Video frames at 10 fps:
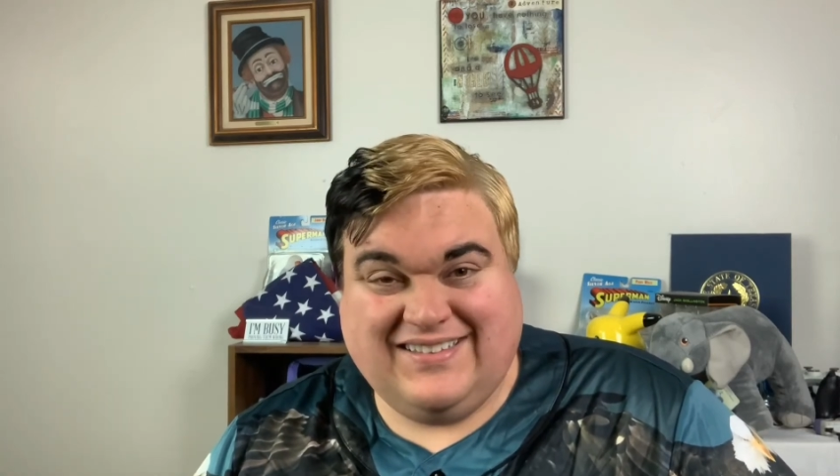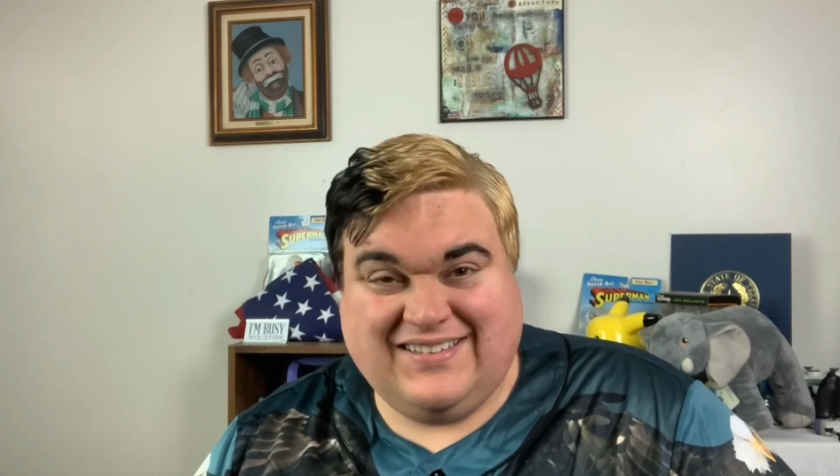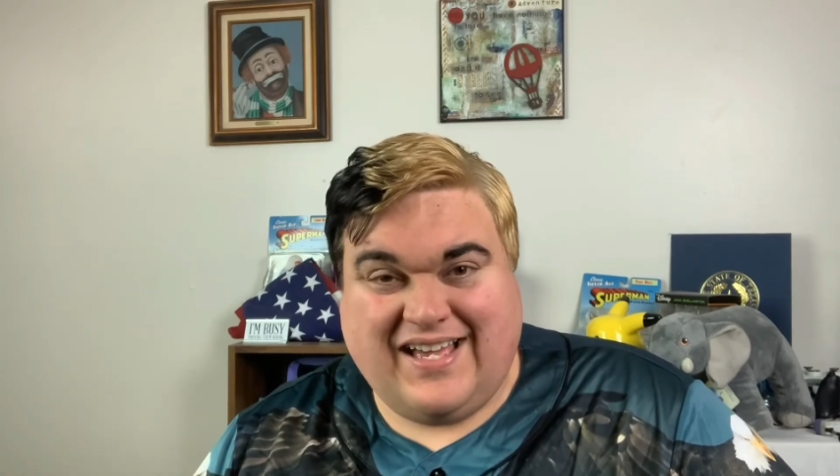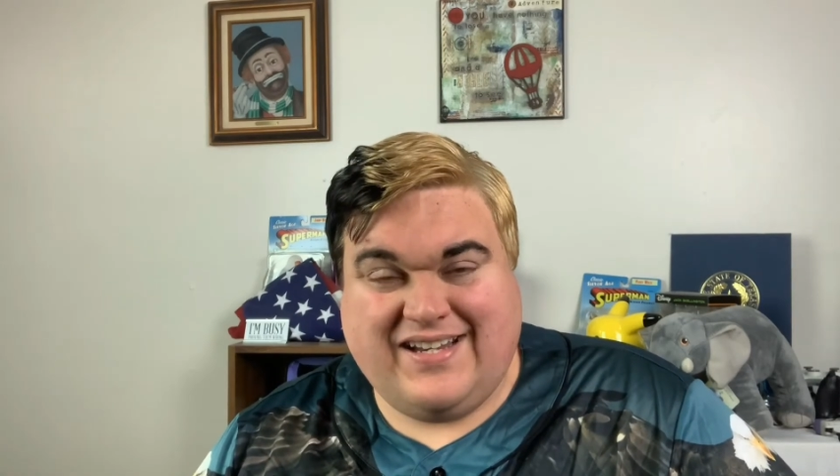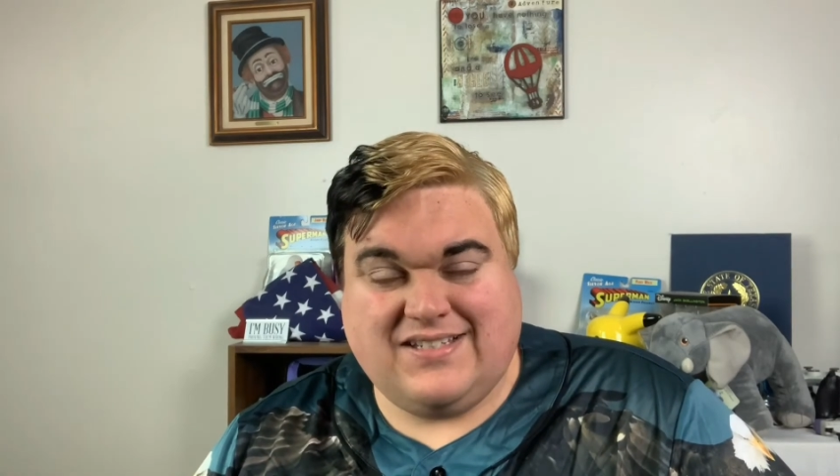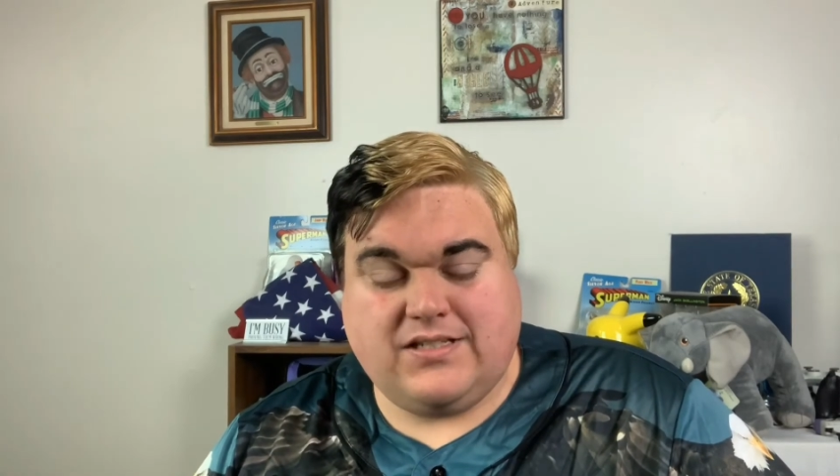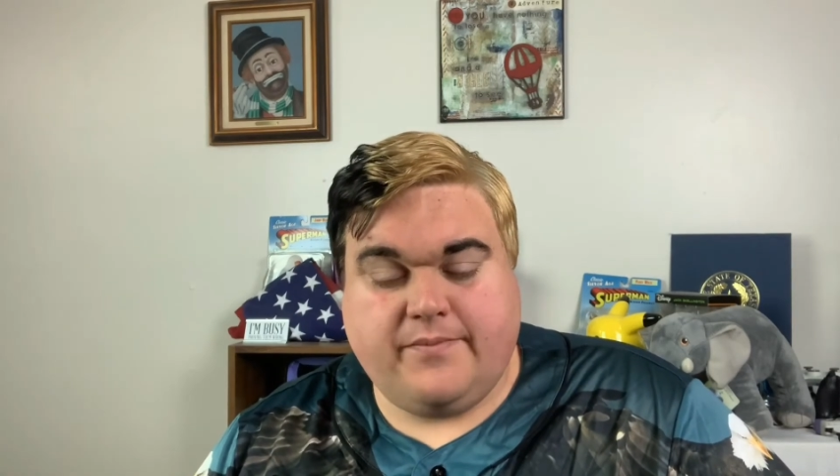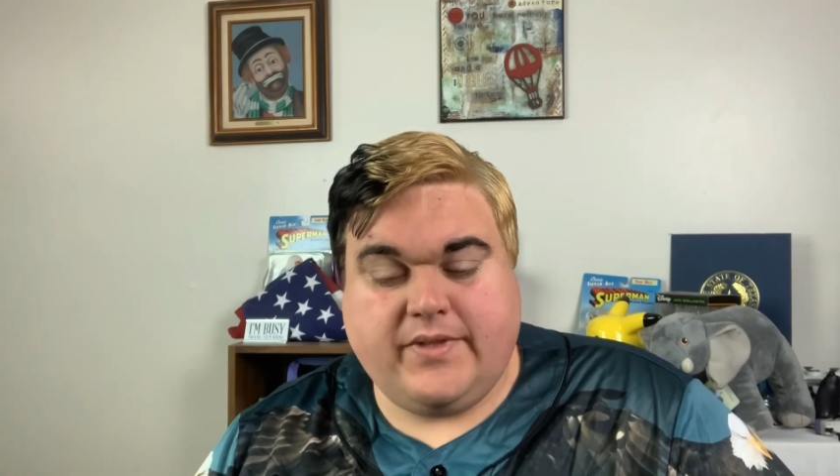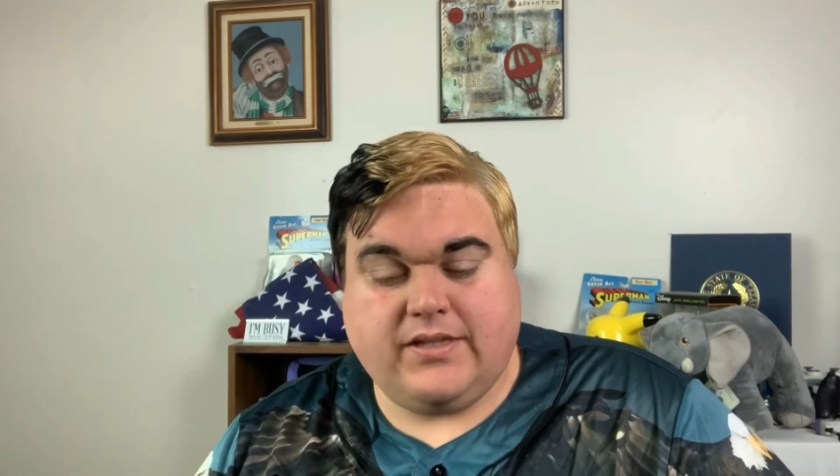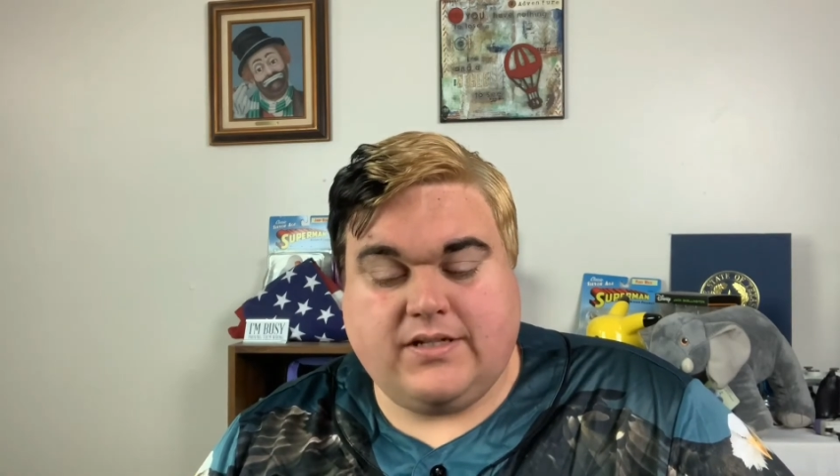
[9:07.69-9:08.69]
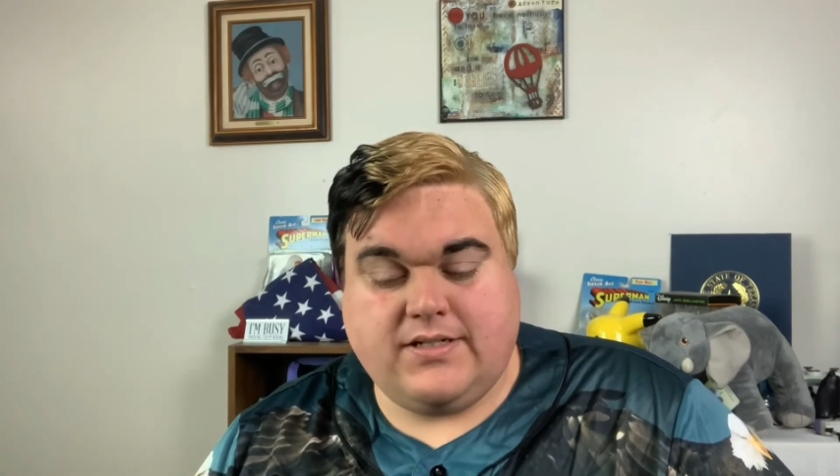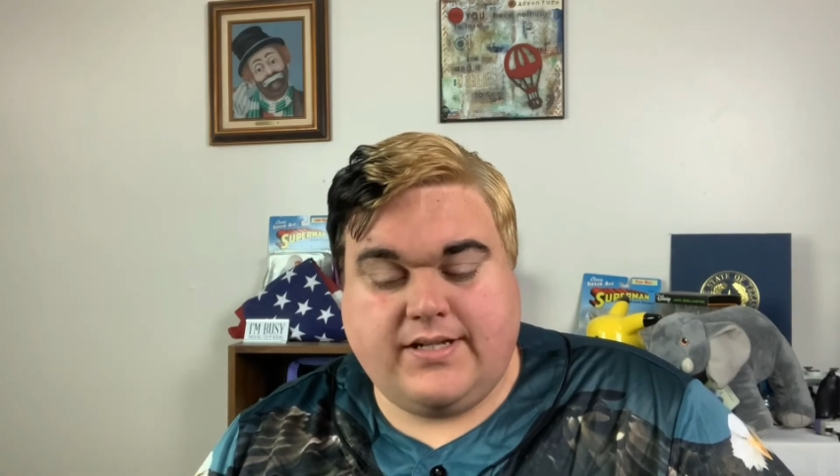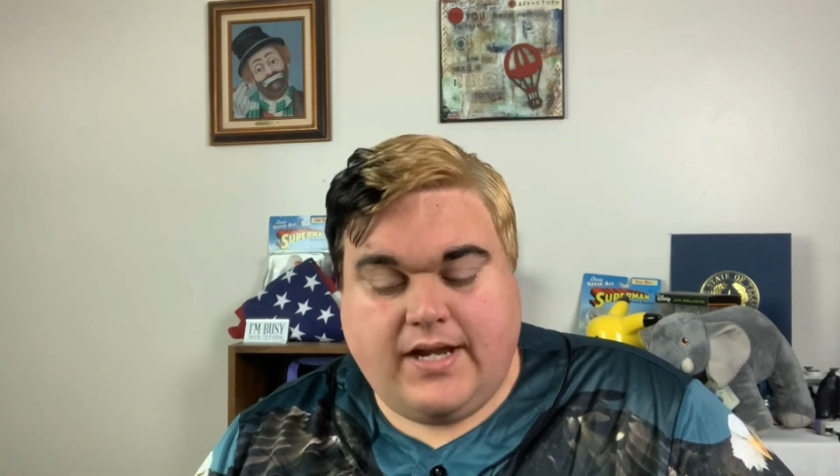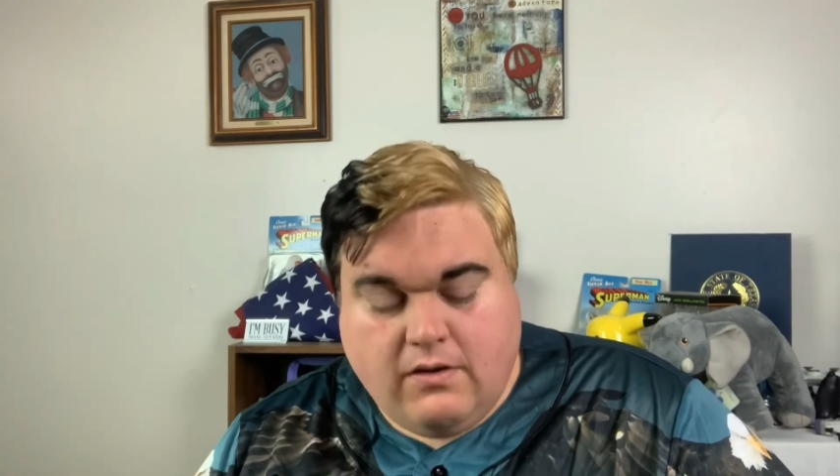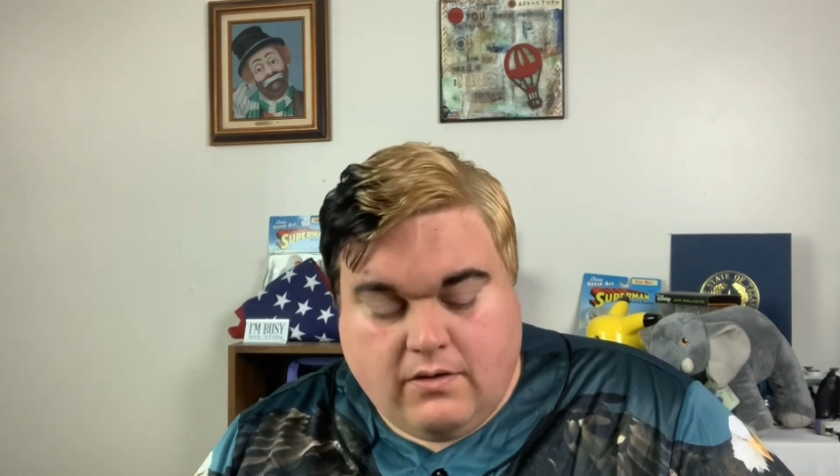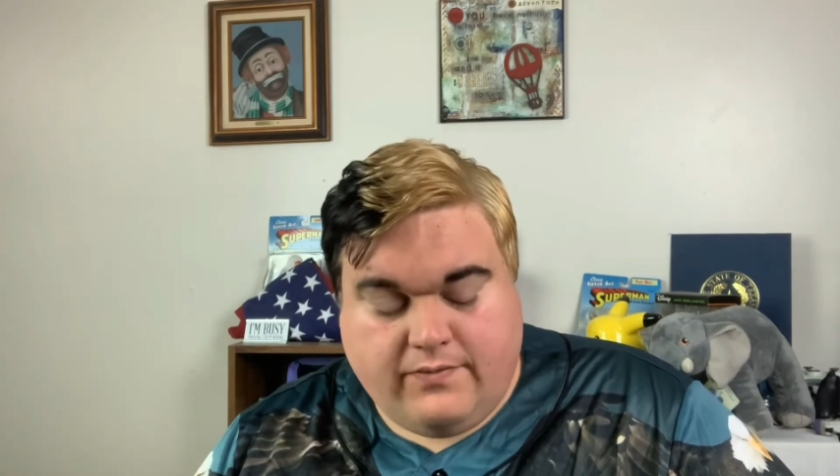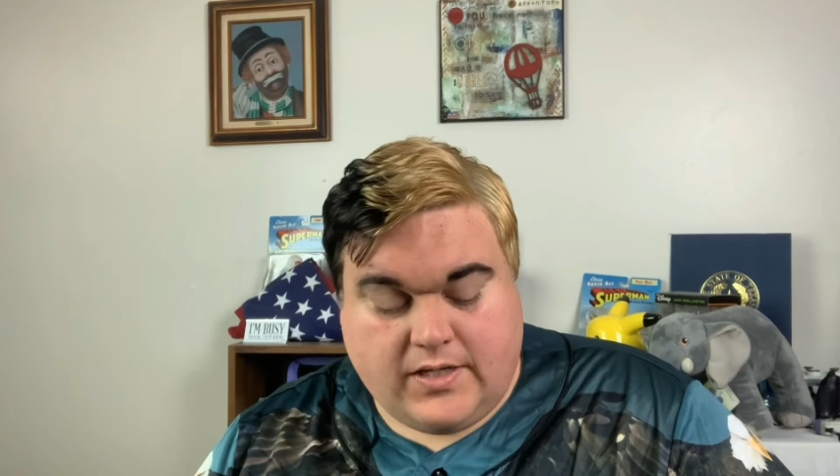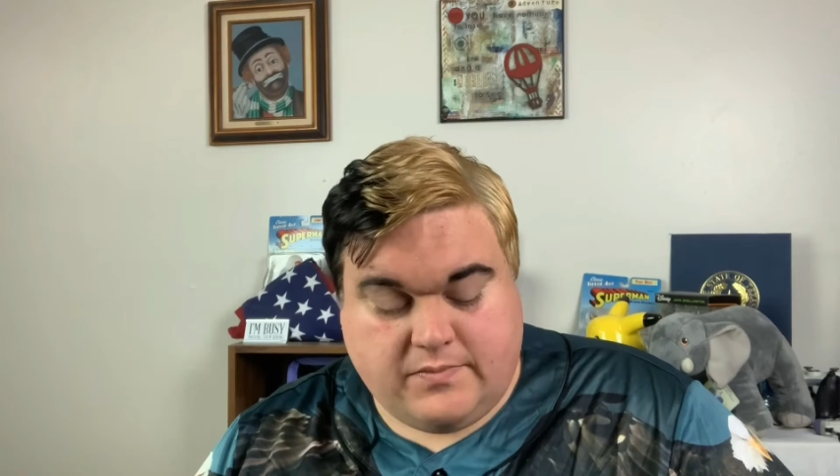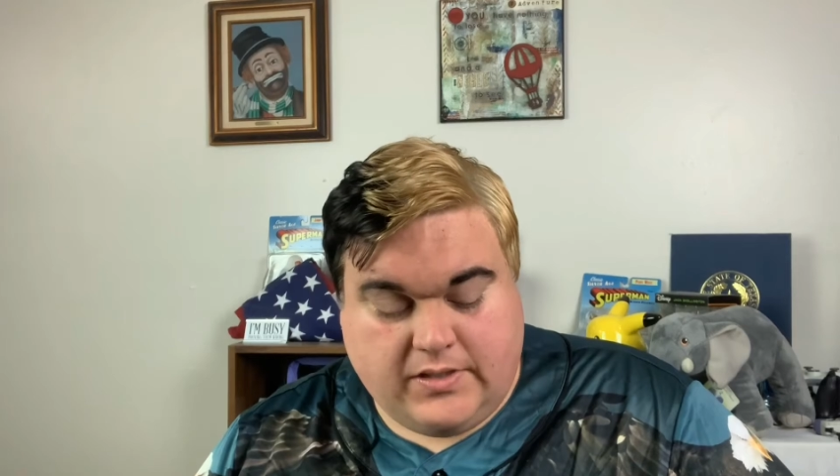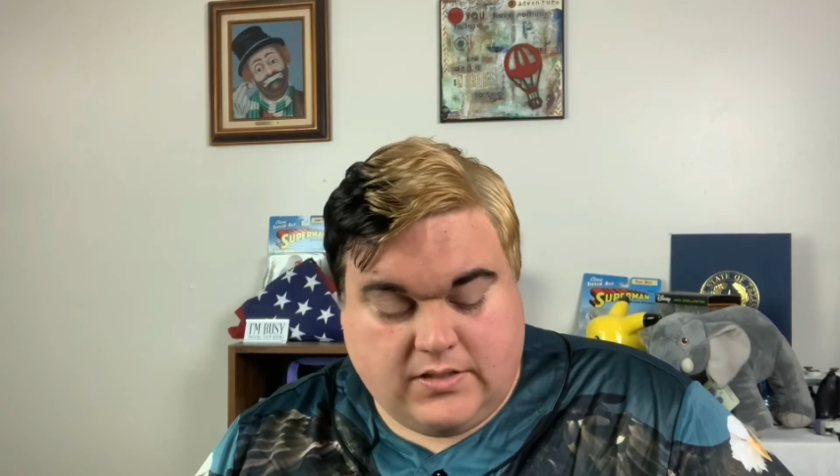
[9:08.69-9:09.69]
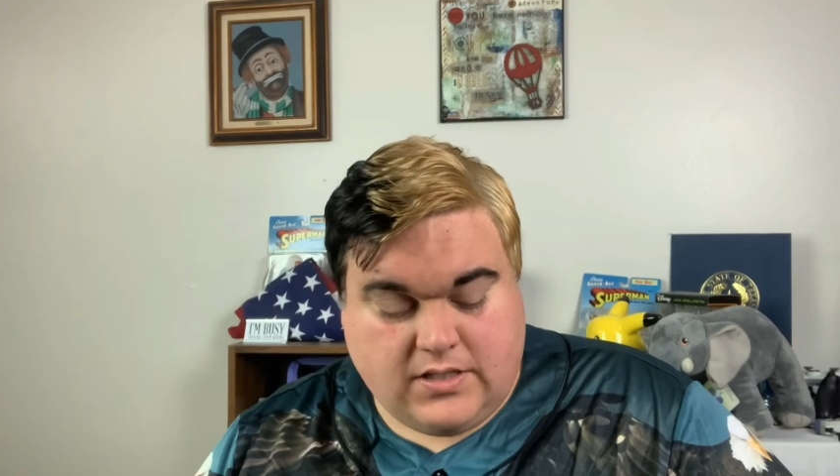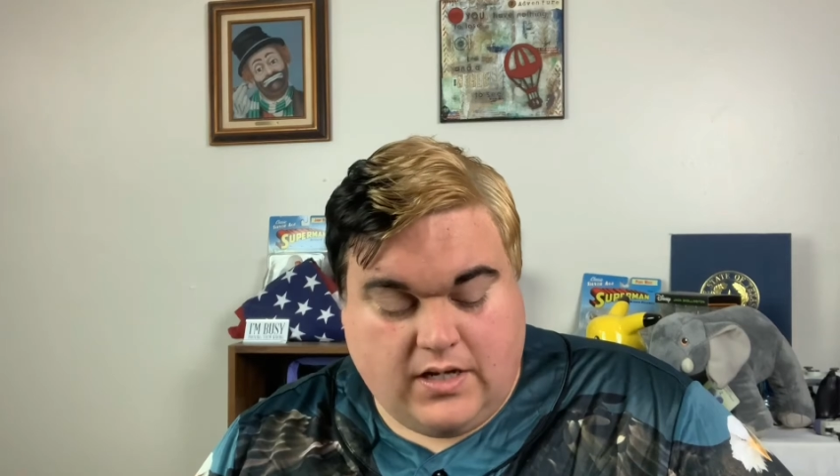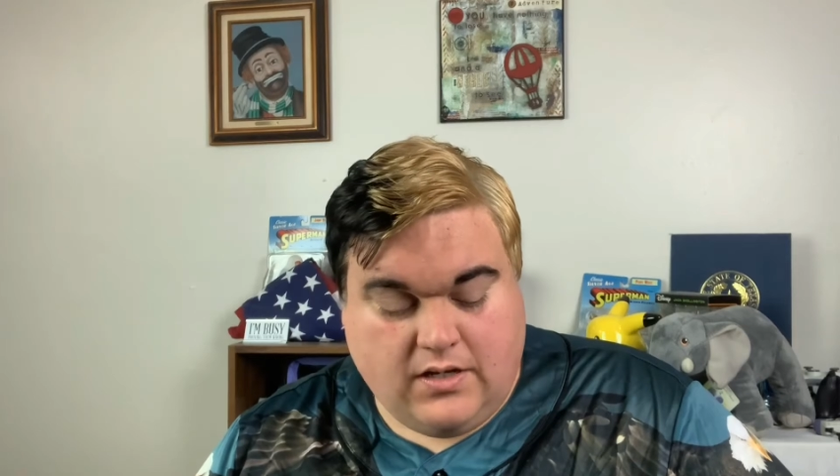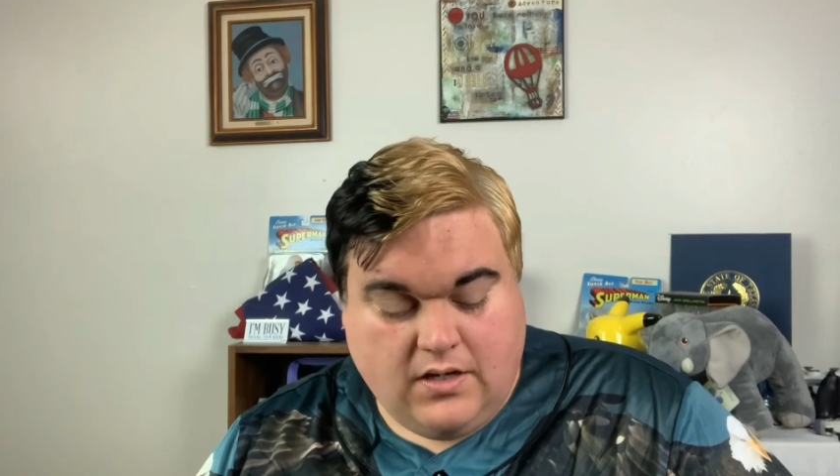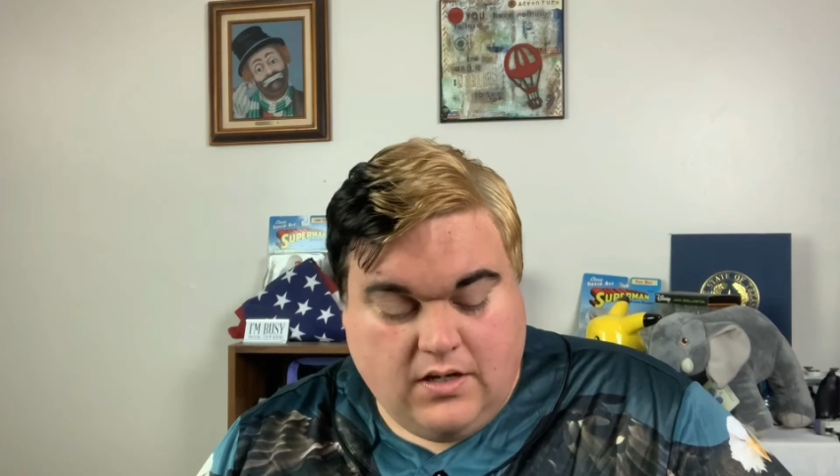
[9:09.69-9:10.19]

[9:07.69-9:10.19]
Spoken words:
That is something that terrifies me to say.